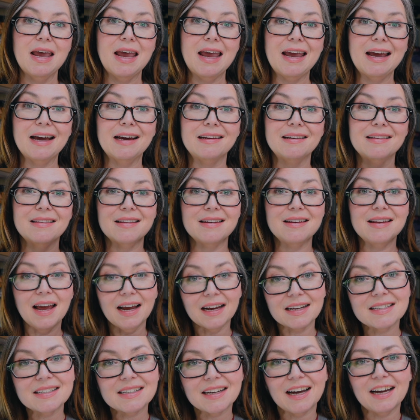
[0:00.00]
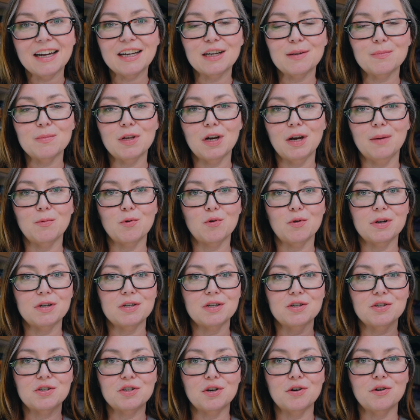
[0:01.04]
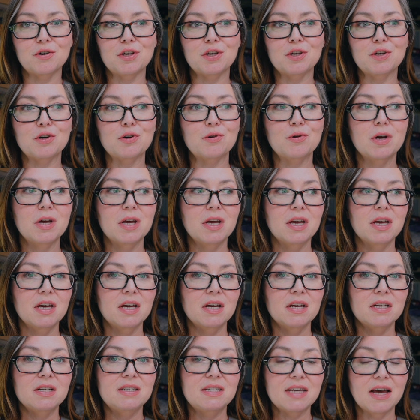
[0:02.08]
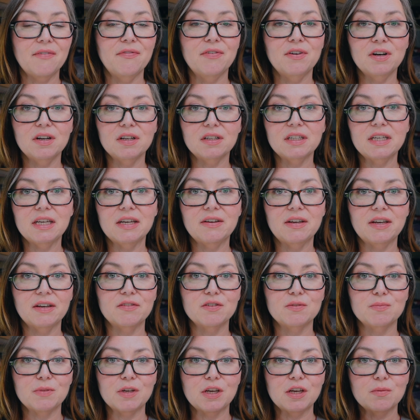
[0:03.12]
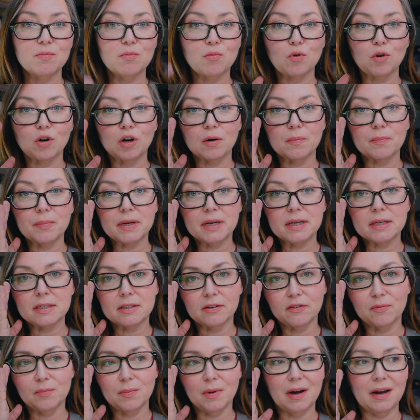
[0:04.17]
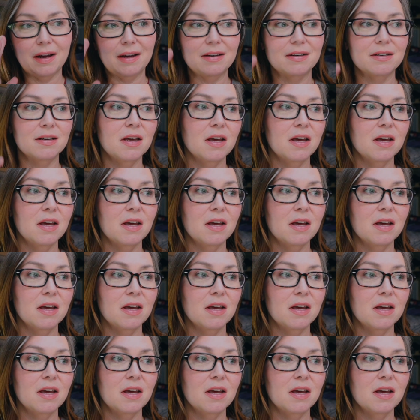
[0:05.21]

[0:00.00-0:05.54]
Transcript: and the next item that I'm going to show you definitely gives me more peace of mind.